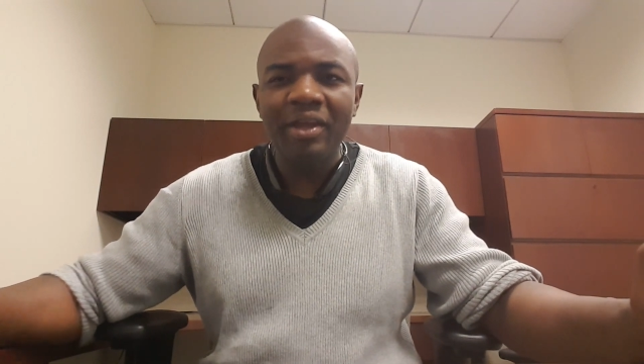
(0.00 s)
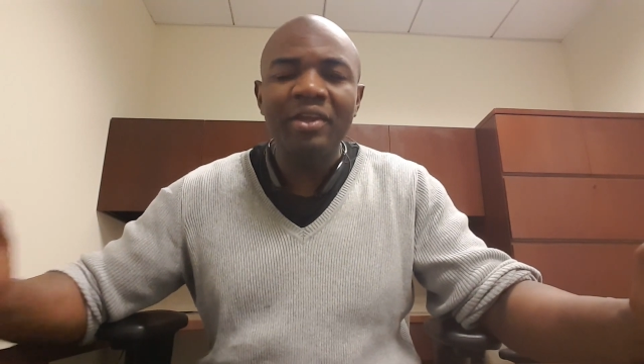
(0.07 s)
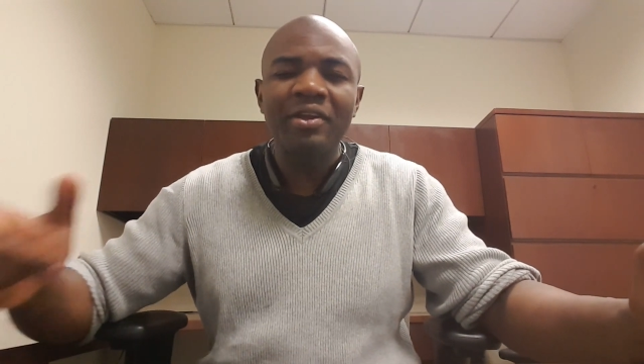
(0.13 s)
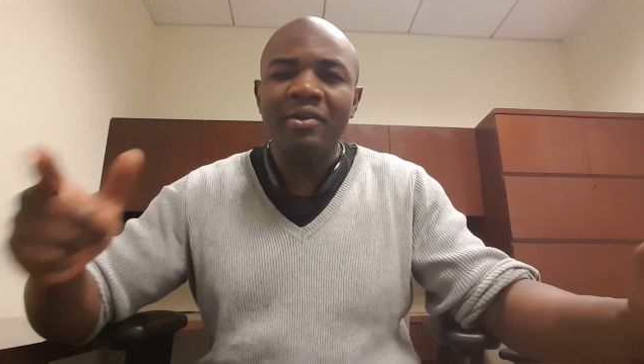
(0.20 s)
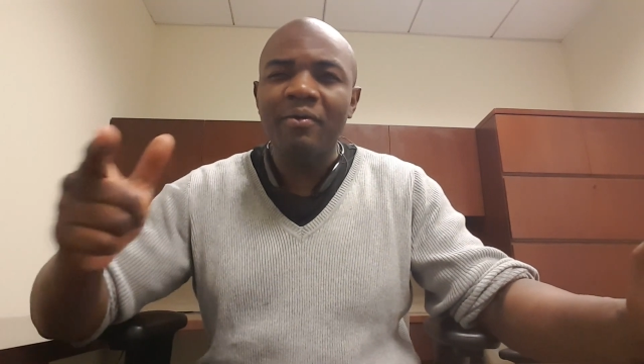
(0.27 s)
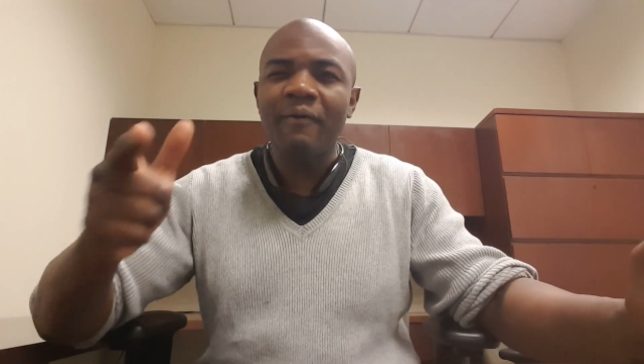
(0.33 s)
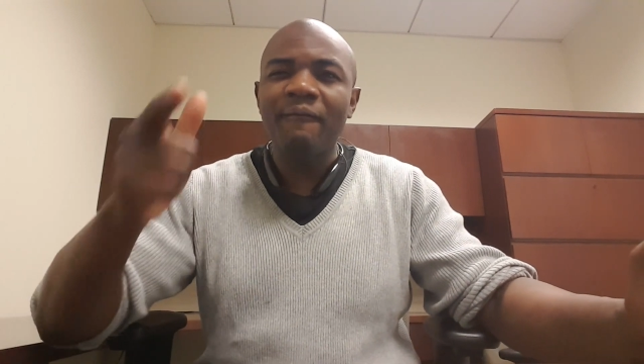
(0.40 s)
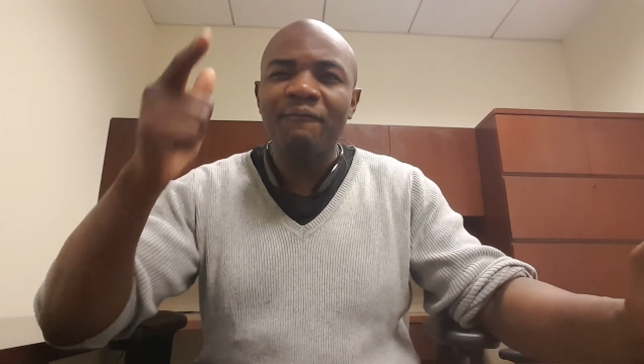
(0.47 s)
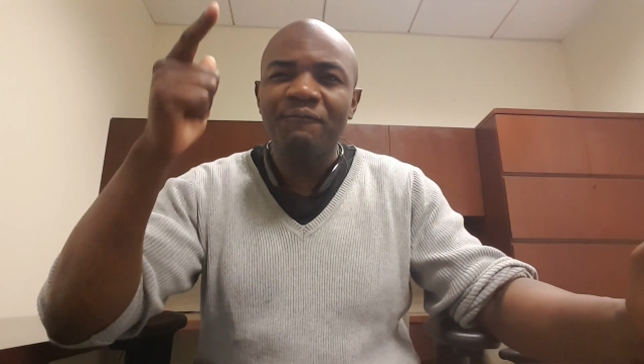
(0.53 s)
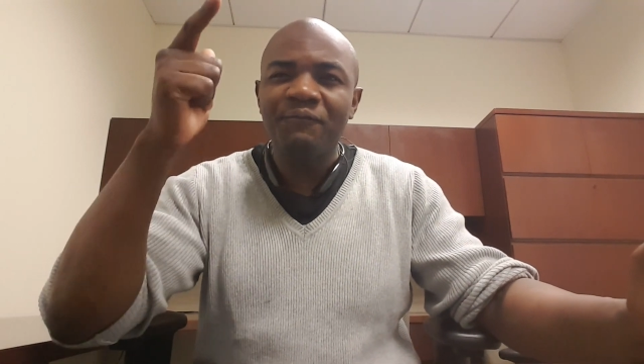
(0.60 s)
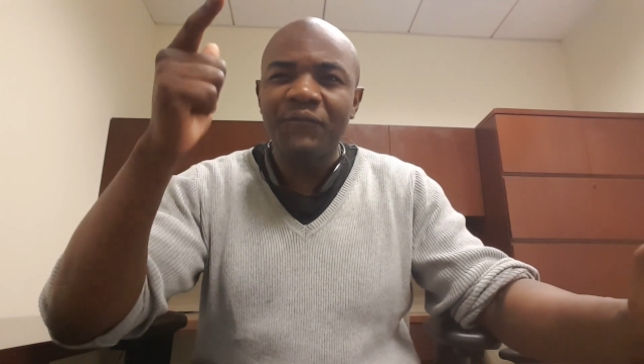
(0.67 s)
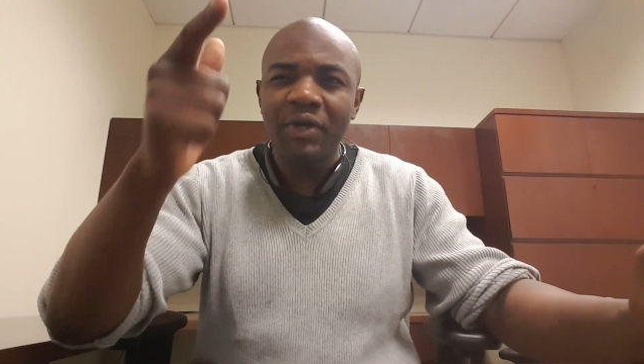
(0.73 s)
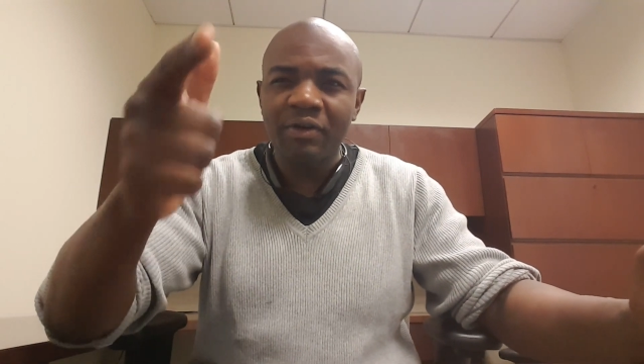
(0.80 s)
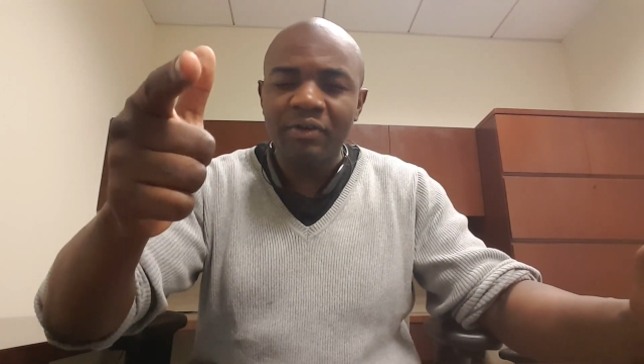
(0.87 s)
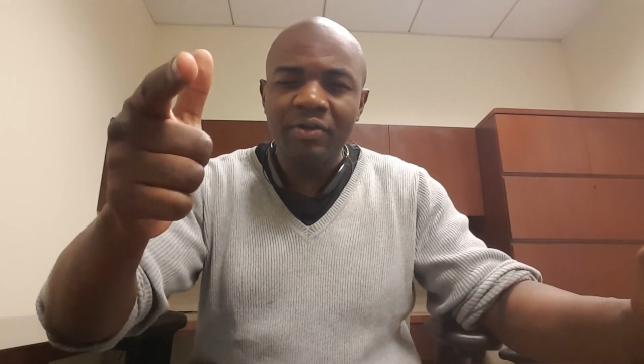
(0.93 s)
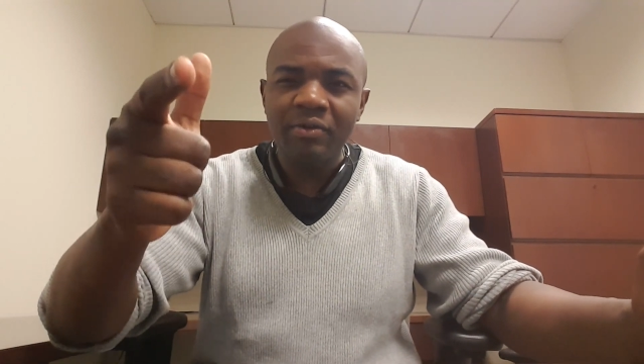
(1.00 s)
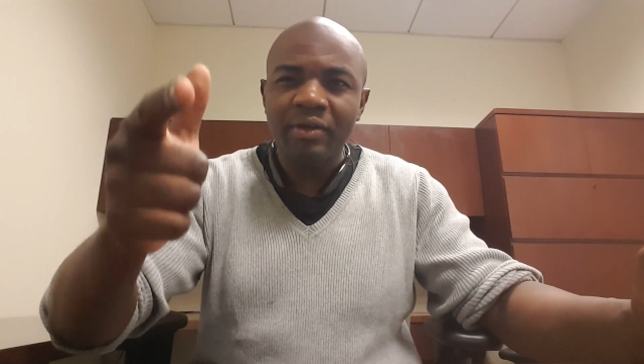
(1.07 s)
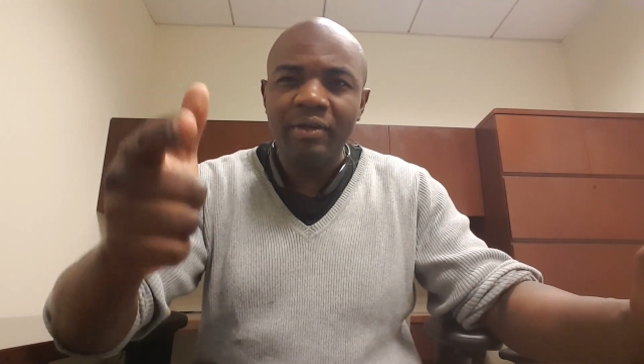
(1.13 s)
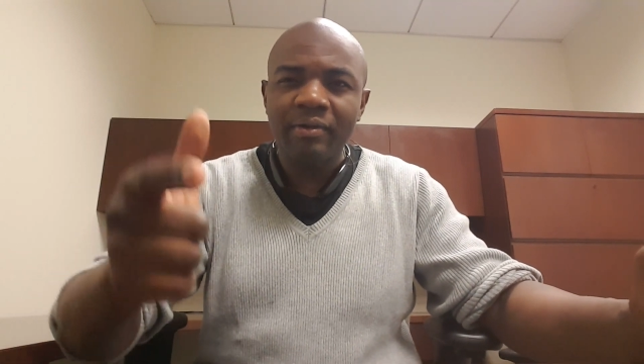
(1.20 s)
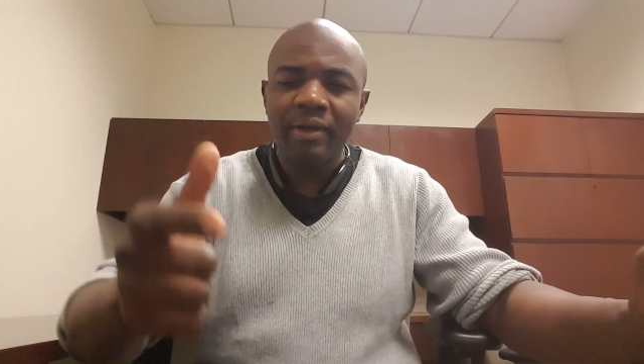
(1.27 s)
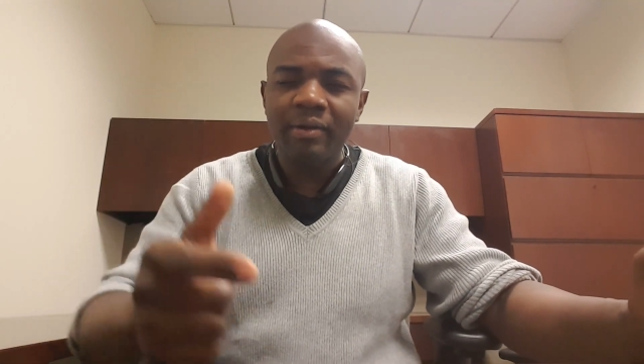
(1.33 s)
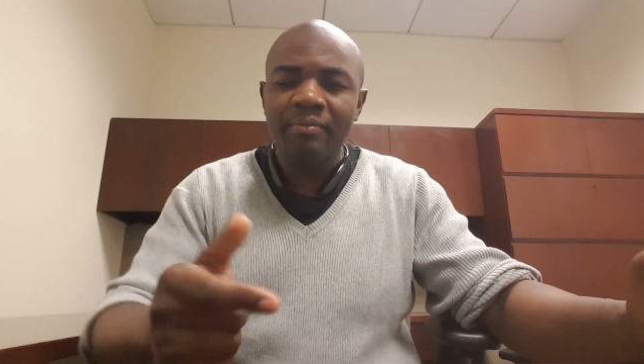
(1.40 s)
And you know what? Fuck you,
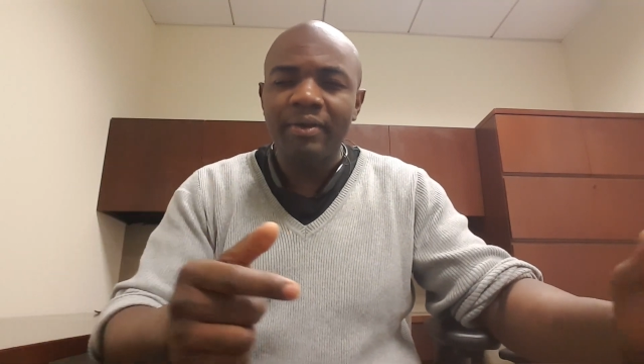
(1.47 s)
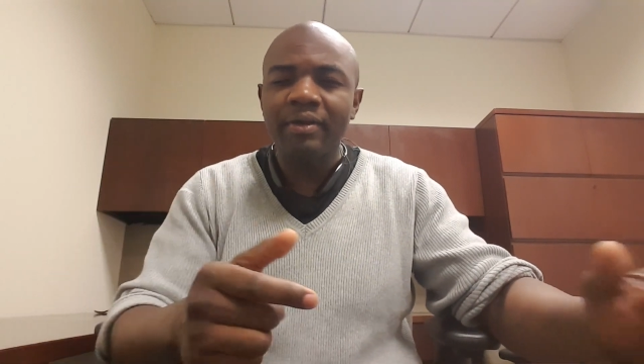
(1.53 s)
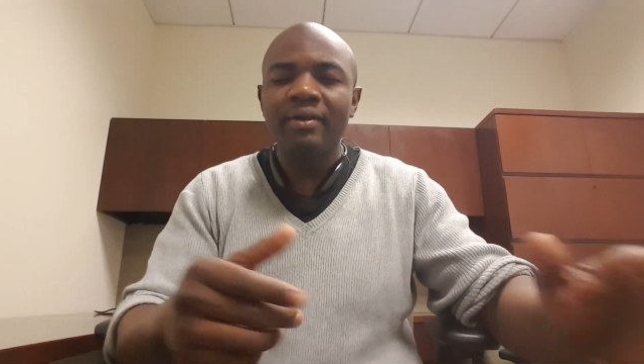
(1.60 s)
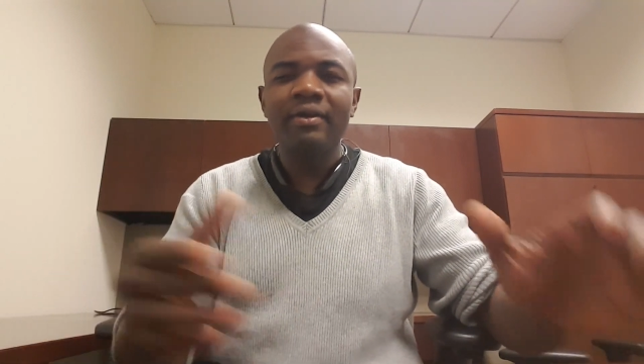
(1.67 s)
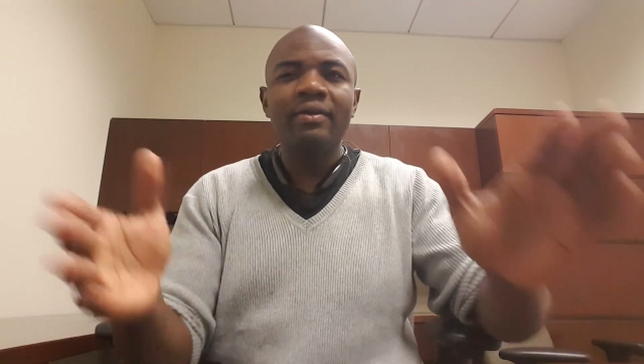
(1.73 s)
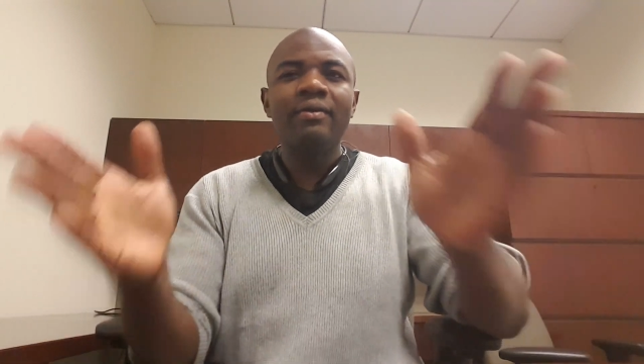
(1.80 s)
Konami.